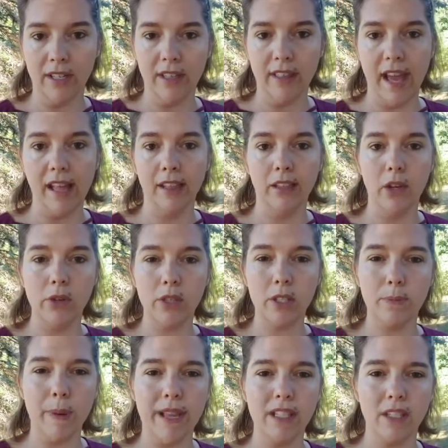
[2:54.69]
into that low
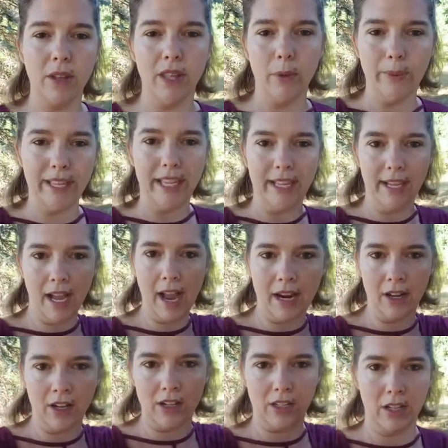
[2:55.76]
space so that we can conquer